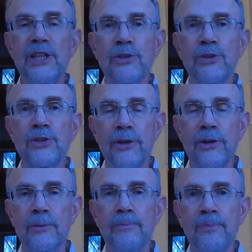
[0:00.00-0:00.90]
these
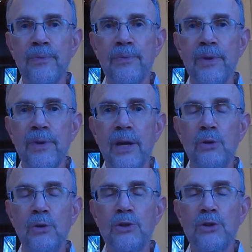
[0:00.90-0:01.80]
3 factors
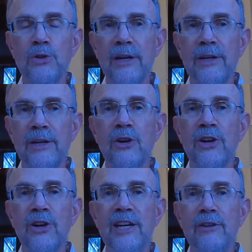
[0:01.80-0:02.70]
together,
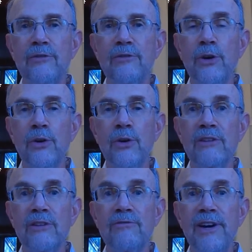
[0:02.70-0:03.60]
most Americans
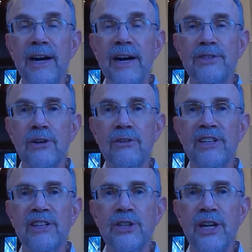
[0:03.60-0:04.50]
are eating
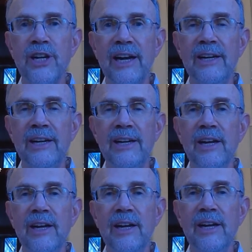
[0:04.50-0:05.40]
fewer than 5
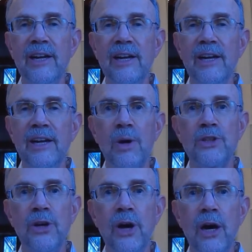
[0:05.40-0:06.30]
servings a day,
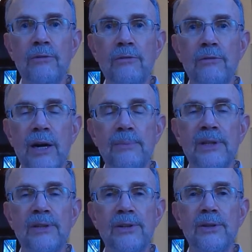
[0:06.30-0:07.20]
and what they
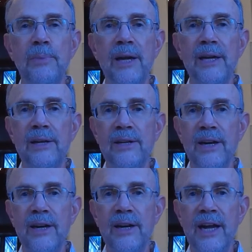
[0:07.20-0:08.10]
do eat was not
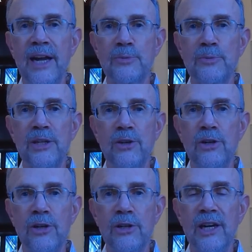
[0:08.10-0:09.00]
ripened on the
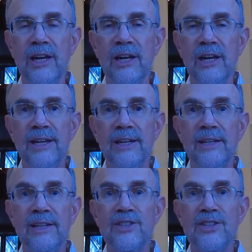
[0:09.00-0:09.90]
plant and has been
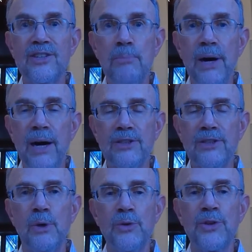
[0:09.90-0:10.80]
cooked.
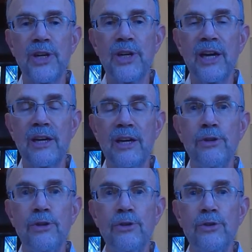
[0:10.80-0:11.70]
It is
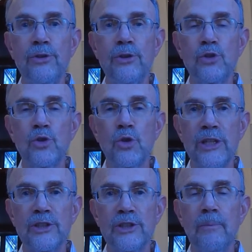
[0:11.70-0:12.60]
impossible to get
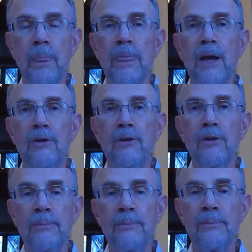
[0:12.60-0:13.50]
enough whole food
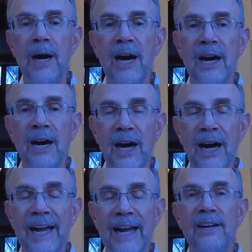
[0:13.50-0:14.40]
nutrition
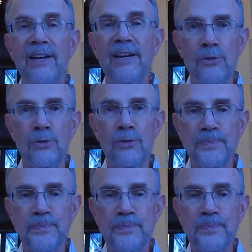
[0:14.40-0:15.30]
from our
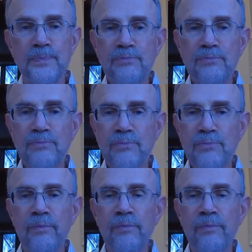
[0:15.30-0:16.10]
diet alone.